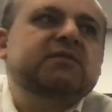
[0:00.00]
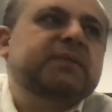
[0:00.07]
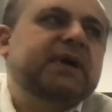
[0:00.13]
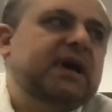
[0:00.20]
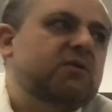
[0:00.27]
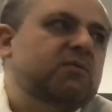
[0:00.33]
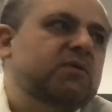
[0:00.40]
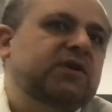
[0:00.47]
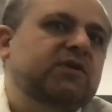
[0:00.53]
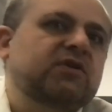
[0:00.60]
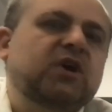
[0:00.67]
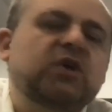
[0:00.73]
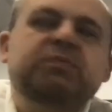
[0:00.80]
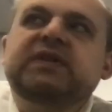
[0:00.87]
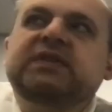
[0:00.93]
gain power.
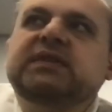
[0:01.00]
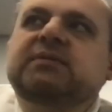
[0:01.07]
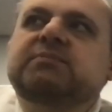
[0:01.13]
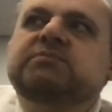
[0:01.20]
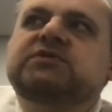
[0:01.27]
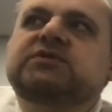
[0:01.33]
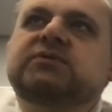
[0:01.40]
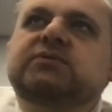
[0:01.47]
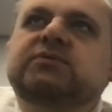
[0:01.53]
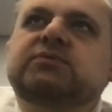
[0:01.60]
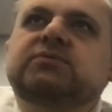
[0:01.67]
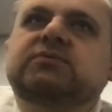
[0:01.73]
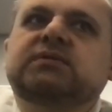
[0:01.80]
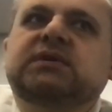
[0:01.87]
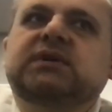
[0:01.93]
You're helping them to
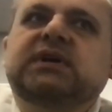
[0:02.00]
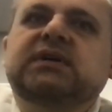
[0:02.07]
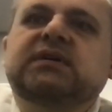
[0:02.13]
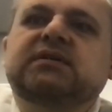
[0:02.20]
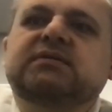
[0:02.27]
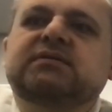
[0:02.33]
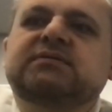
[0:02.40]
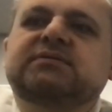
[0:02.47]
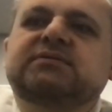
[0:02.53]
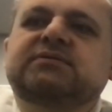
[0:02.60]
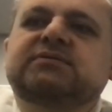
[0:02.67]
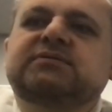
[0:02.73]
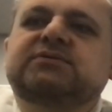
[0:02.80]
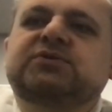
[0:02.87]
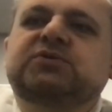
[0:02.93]
uh,
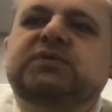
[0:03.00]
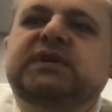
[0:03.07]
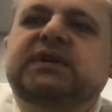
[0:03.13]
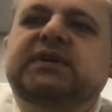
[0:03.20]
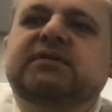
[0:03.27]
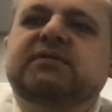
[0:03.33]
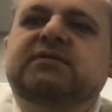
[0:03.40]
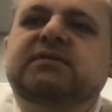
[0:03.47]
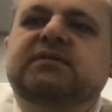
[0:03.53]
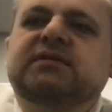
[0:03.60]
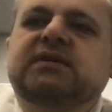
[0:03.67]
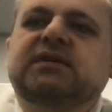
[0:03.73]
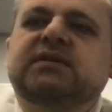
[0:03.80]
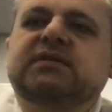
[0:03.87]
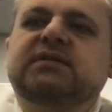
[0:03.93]
do their
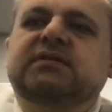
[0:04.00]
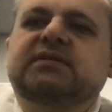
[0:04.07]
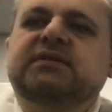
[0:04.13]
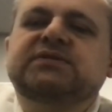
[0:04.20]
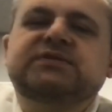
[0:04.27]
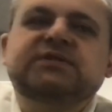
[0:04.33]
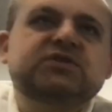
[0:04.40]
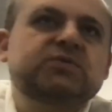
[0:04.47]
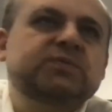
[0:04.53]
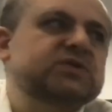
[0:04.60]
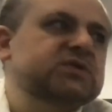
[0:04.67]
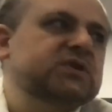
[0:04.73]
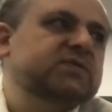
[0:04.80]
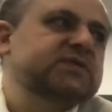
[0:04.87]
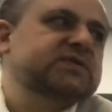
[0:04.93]
uh,
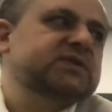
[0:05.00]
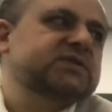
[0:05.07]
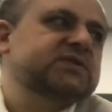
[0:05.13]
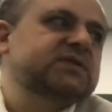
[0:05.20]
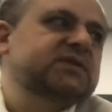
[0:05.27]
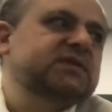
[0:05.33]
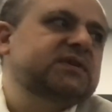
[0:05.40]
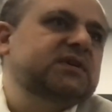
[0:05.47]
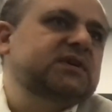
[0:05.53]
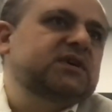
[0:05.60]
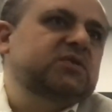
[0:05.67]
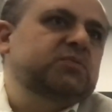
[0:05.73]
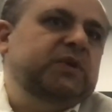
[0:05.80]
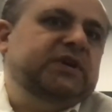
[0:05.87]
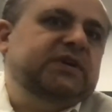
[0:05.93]
constituent services
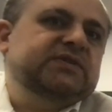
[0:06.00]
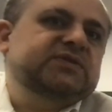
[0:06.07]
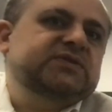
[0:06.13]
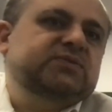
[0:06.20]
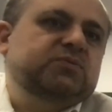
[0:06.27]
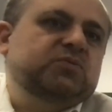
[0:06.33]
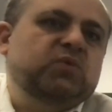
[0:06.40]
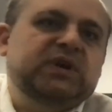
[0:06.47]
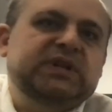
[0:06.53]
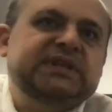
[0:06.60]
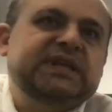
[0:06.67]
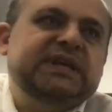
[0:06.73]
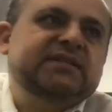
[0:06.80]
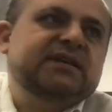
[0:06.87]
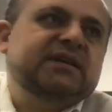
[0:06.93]
because
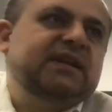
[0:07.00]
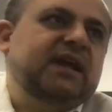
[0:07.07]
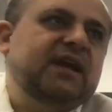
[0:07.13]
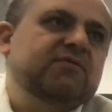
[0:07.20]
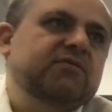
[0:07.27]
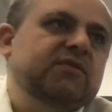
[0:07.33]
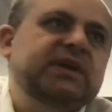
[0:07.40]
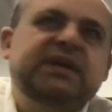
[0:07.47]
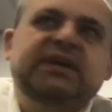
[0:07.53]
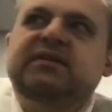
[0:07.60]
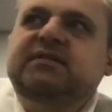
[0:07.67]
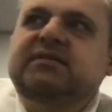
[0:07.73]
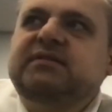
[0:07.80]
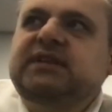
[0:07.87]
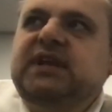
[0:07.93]
one thing that
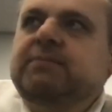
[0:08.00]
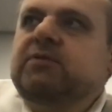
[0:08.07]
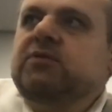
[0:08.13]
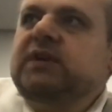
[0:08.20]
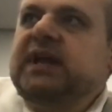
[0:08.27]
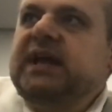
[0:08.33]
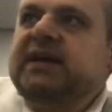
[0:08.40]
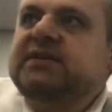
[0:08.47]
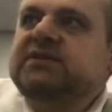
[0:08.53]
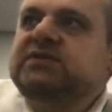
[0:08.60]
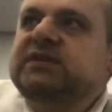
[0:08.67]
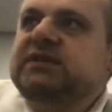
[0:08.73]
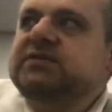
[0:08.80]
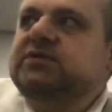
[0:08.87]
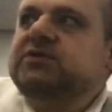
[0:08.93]
every neighborhood
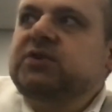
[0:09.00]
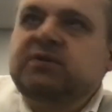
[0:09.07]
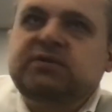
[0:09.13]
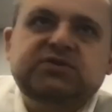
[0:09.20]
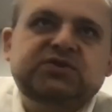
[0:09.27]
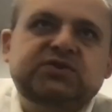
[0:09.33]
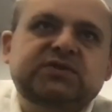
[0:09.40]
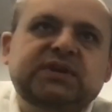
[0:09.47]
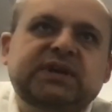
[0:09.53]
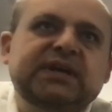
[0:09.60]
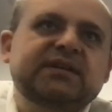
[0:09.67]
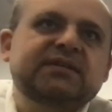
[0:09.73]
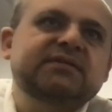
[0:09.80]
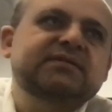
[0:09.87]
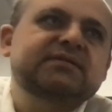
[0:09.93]
has is a church,
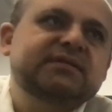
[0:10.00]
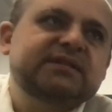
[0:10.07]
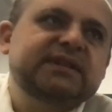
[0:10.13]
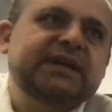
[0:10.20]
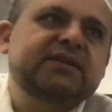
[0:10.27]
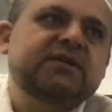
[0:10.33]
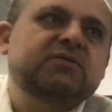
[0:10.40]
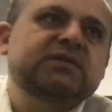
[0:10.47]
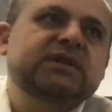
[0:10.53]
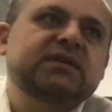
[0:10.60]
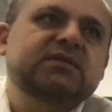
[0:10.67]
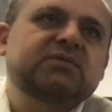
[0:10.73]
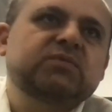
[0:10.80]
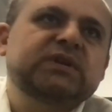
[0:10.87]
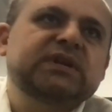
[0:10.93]
and they know
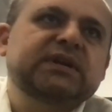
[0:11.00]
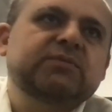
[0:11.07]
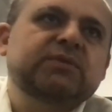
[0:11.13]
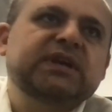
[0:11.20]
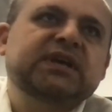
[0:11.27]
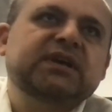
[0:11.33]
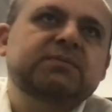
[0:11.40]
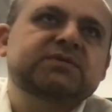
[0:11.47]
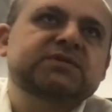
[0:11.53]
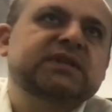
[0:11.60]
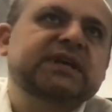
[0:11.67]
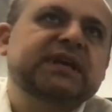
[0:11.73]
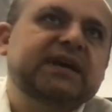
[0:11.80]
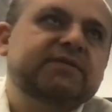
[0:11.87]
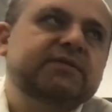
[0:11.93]
that when it when it
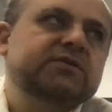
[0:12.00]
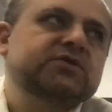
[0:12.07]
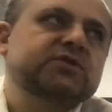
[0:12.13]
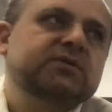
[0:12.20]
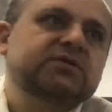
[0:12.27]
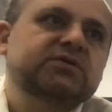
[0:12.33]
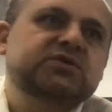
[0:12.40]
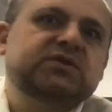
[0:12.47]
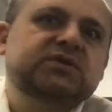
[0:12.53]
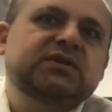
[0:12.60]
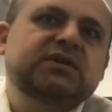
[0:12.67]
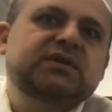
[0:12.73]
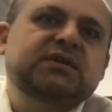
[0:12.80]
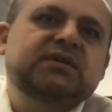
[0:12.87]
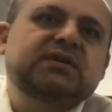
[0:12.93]
comes to the Catholic Church,